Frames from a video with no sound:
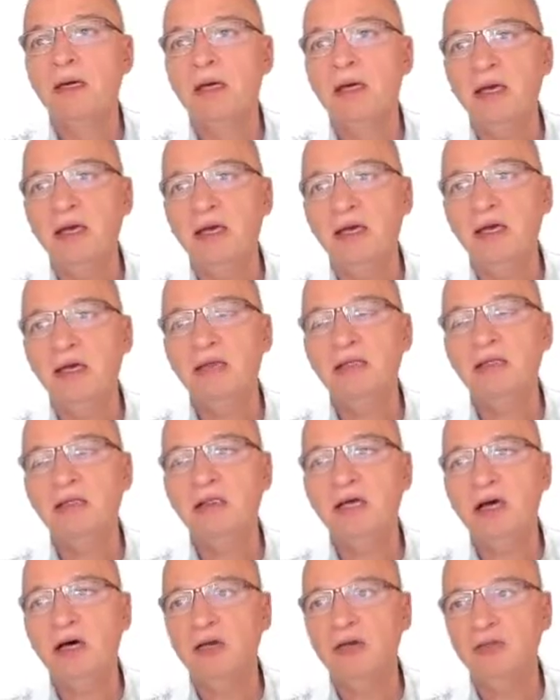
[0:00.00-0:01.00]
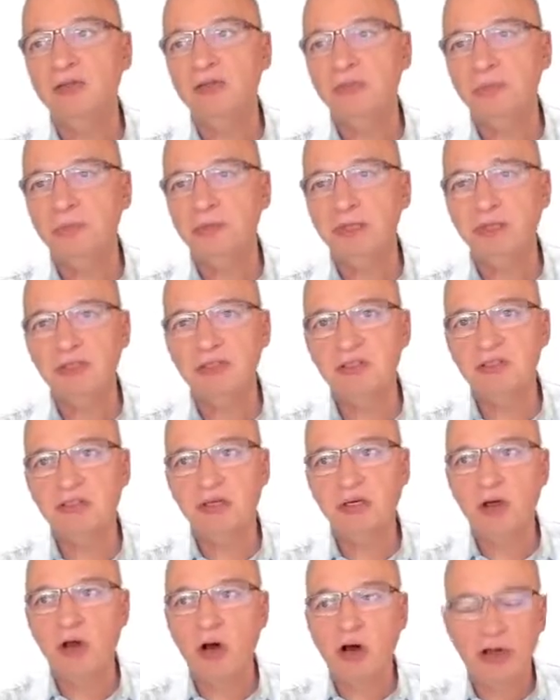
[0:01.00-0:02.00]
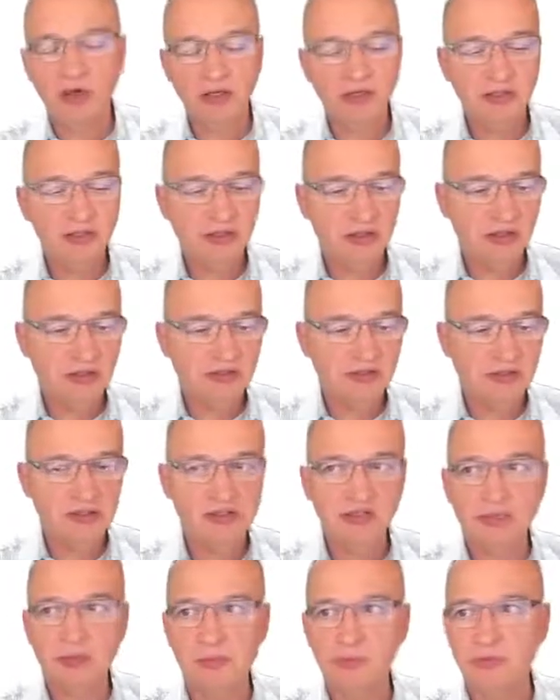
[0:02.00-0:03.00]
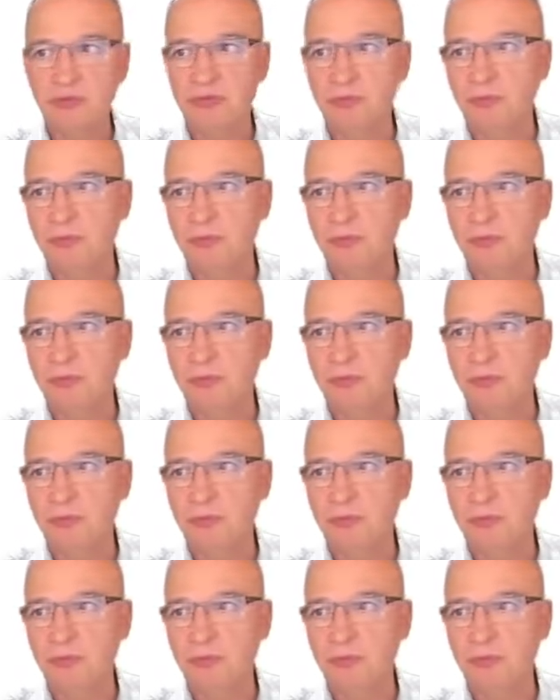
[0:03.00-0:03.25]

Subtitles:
and also prints the cause of the exception.